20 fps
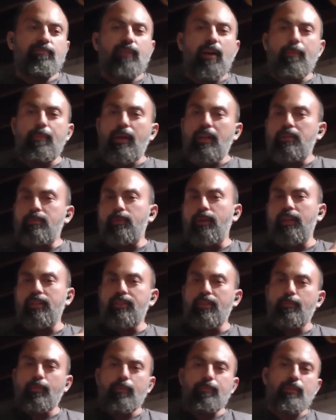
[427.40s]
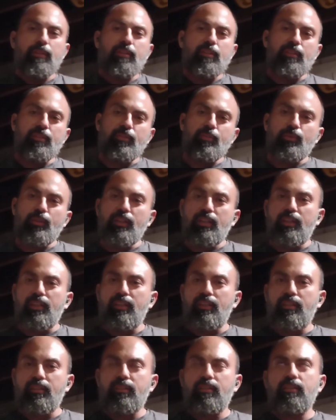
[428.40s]
my bench press, I'm up to
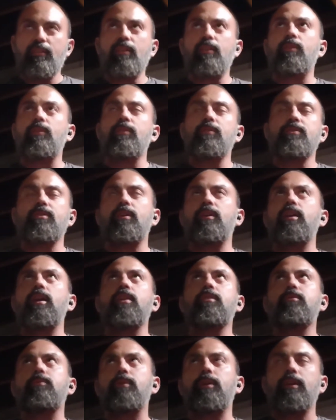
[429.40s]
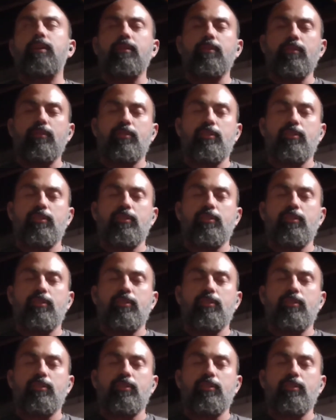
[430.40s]
three, or sorry, not three.